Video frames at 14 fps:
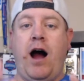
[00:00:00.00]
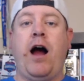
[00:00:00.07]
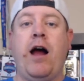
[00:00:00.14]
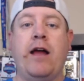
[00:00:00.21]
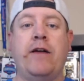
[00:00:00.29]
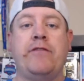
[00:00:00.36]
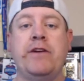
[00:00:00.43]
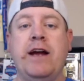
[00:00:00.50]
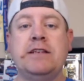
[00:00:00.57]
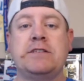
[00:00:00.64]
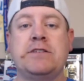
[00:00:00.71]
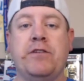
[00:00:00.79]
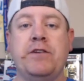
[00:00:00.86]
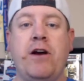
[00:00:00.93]
if you guys
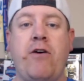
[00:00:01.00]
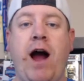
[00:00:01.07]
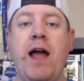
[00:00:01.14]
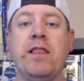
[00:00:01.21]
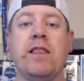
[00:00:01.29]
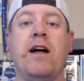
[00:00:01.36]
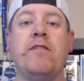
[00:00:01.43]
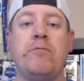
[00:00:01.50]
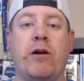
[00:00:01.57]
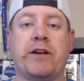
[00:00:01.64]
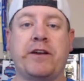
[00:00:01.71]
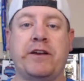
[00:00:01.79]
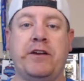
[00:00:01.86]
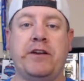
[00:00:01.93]
don't know, I love
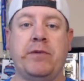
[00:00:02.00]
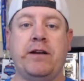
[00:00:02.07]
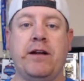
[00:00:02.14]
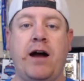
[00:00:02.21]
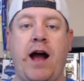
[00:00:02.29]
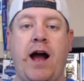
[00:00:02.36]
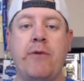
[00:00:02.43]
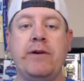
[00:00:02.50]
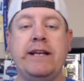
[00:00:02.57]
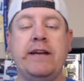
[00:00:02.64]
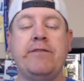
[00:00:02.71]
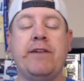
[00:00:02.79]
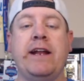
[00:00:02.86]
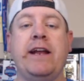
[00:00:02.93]
Mark Cuban. I would
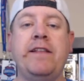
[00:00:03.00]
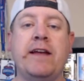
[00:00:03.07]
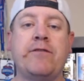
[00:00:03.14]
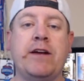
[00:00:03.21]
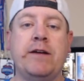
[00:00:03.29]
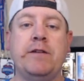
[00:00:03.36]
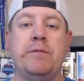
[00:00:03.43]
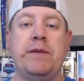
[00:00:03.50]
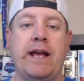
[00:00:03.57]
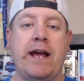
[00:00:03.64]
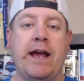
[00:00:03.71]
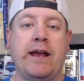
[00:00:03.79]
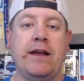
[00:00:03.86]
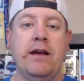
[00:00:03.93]
give anything for him to be
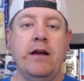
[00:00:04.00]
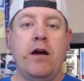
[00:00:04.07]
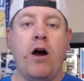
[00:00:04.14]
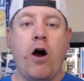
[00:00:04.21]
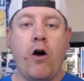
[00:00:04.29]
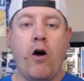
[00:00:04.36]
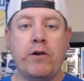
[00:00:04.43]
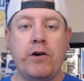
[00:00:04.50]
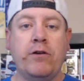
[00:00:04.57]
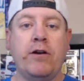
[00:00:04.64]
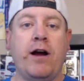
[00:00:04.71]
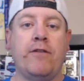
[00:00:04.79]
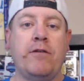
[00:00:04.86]
a owner of a